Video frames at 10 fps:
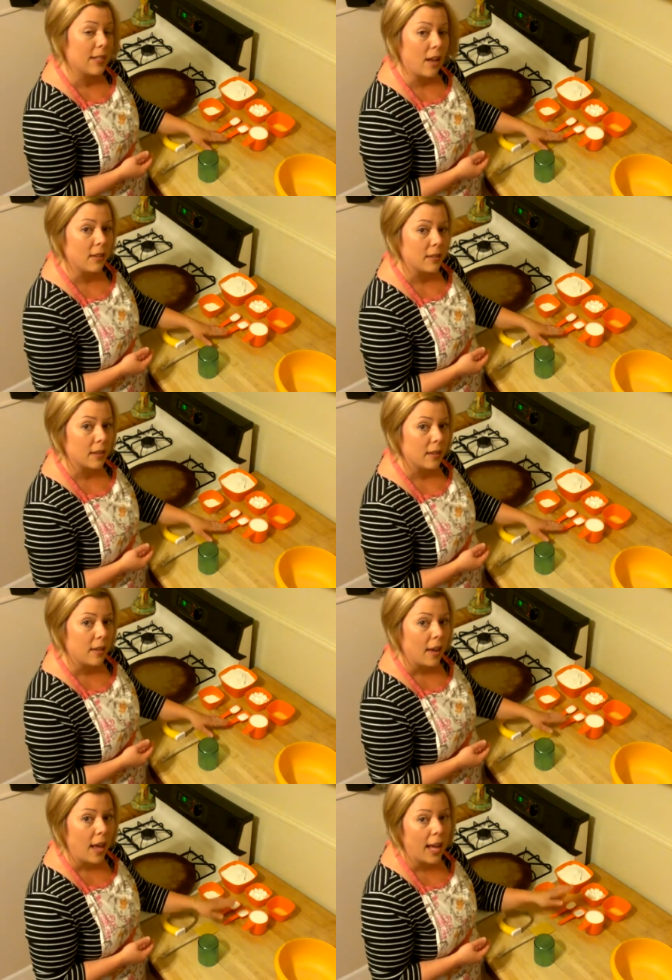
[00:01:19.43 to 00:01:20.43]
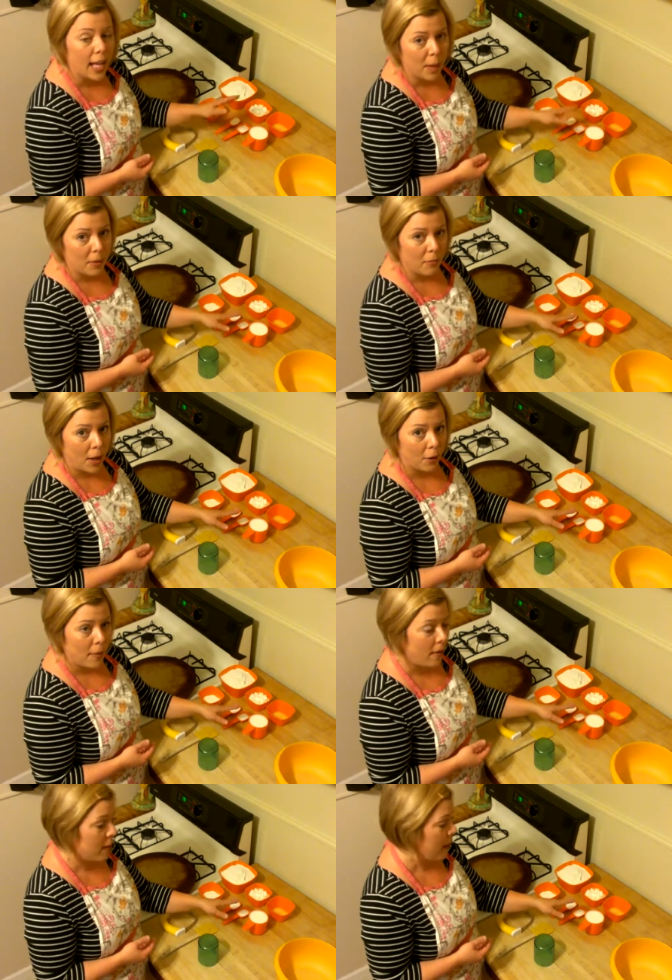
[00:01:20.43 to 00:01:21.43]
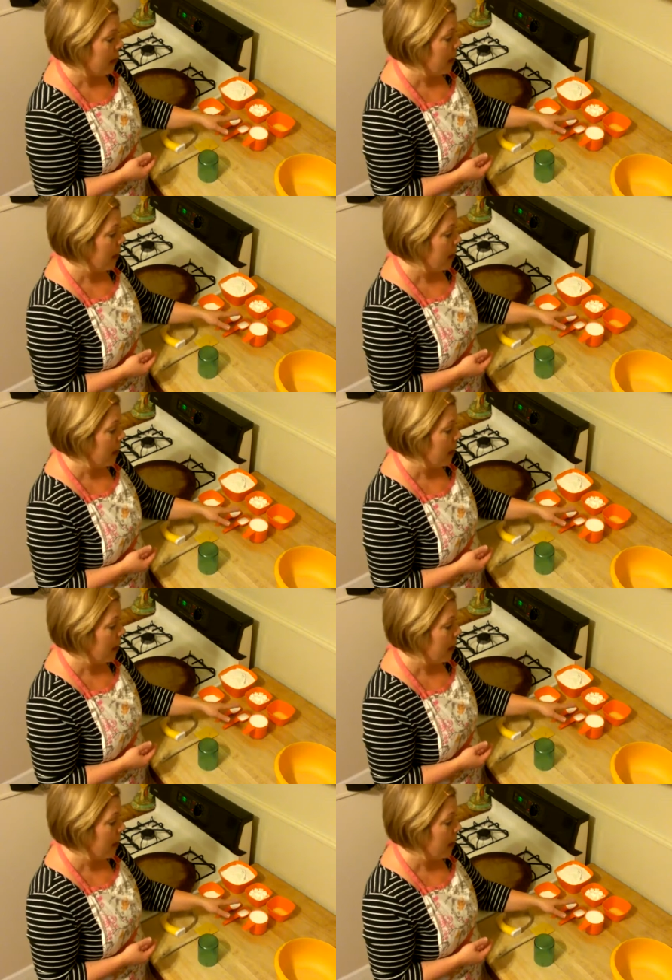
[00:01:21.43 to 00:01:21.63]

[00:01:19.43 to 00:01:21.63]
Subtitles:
salt, a cup of buttermilk,